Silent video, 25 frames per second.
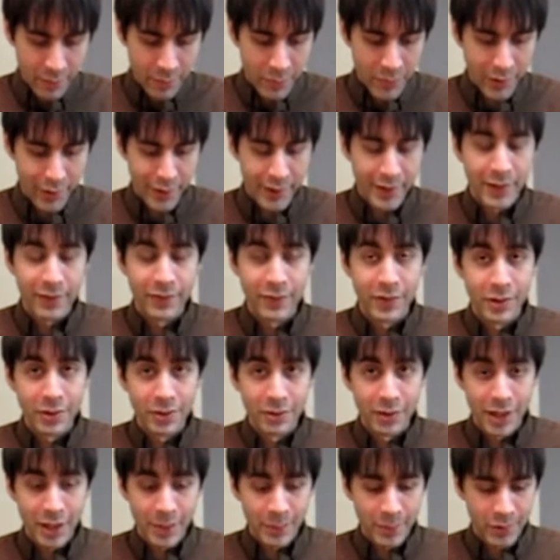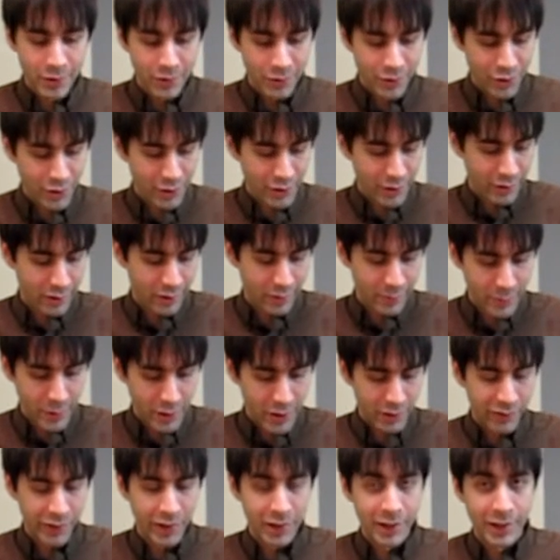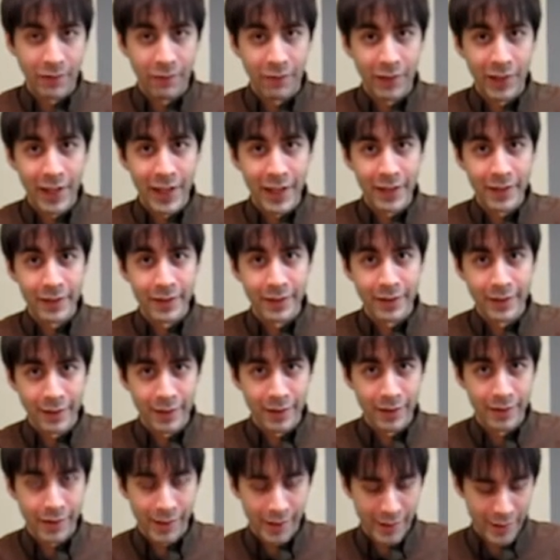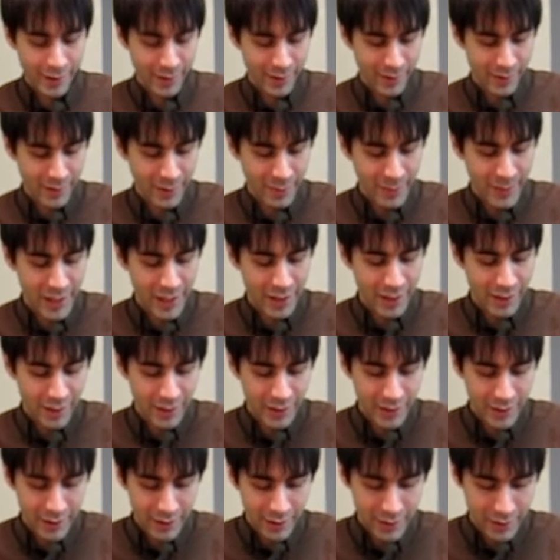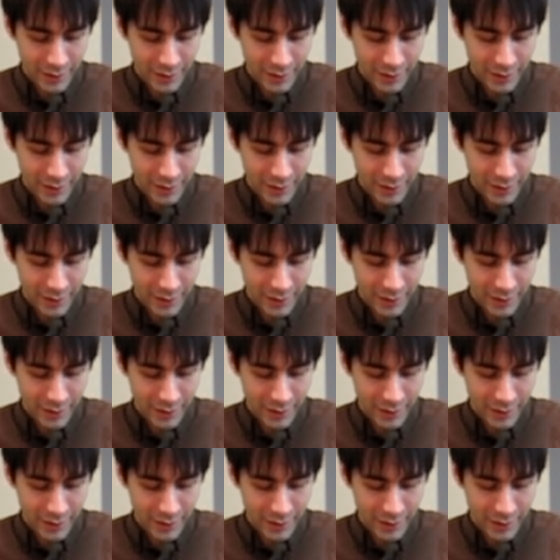But if you don't keep your stone perfectly flat, that's a bad idea.